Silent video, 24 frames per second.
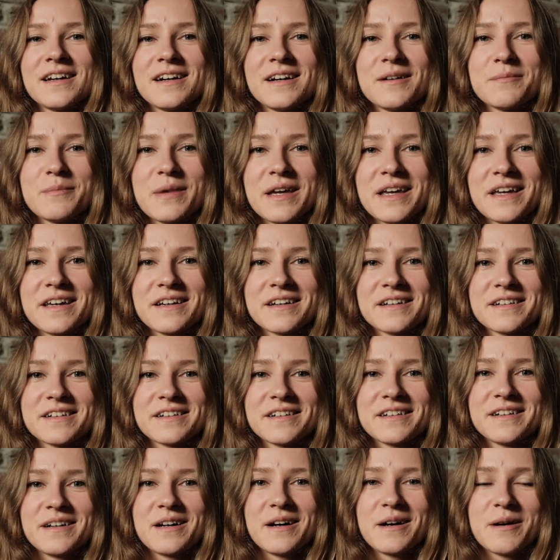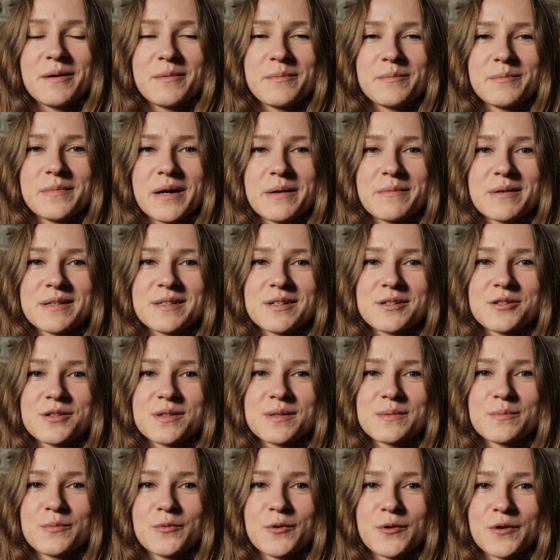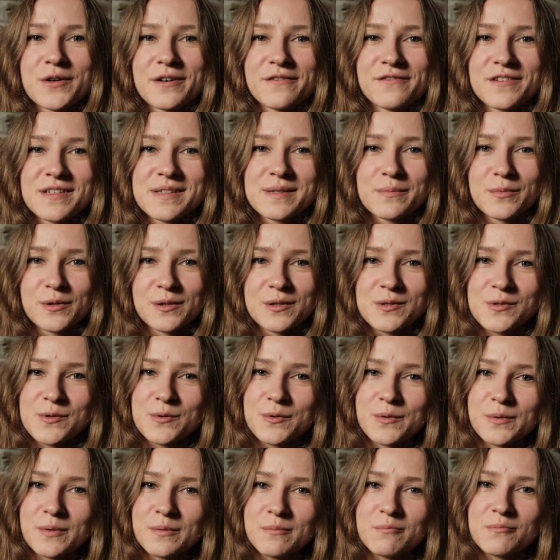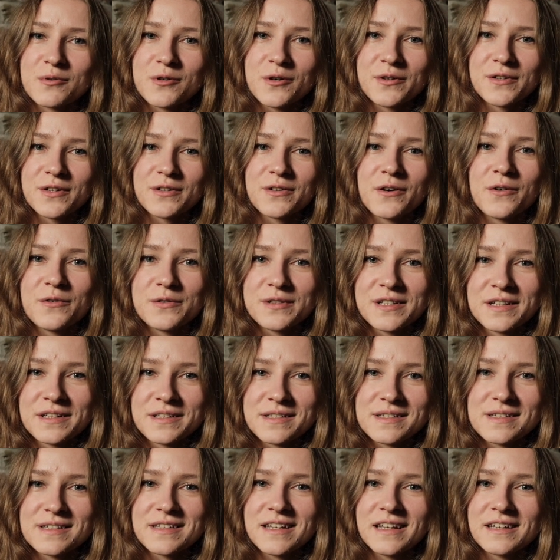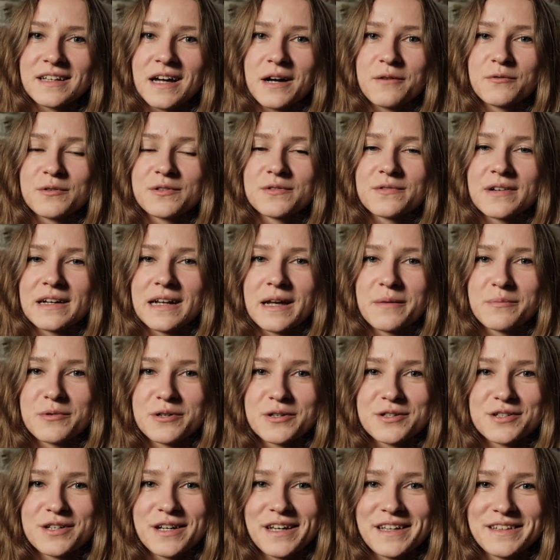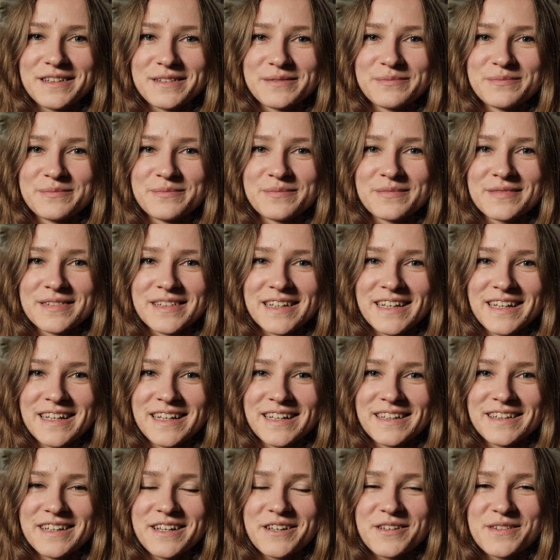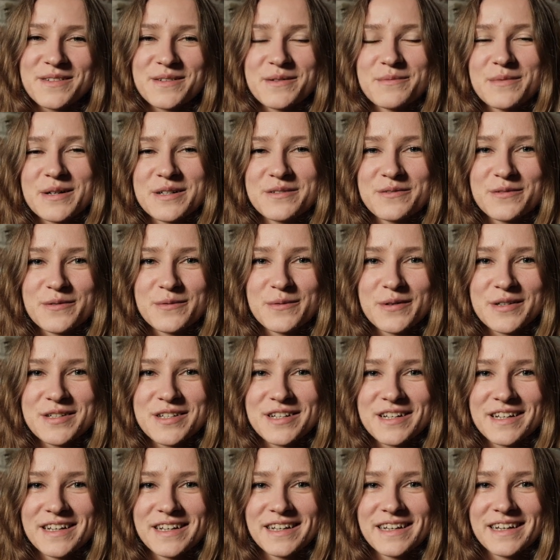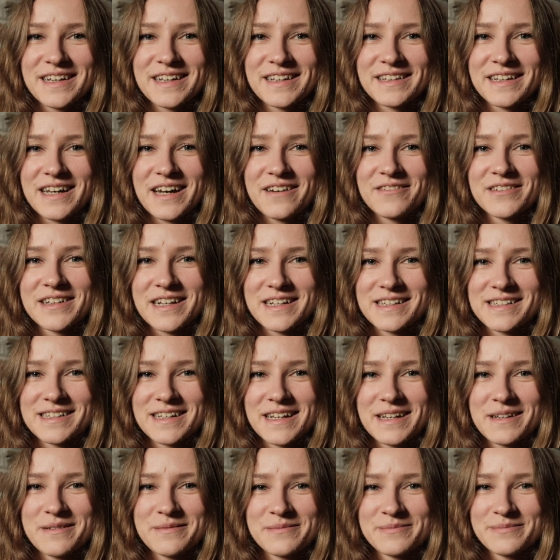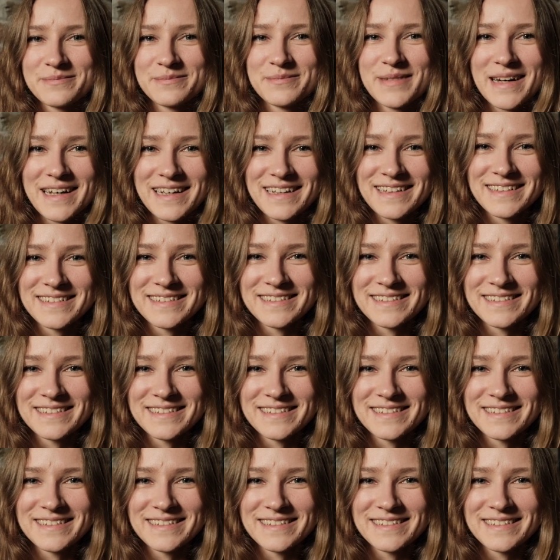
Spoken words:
make my messages more visible to a broader audience. That I would really appreciate. Thank you so much for watching, and have a nice day. Bye.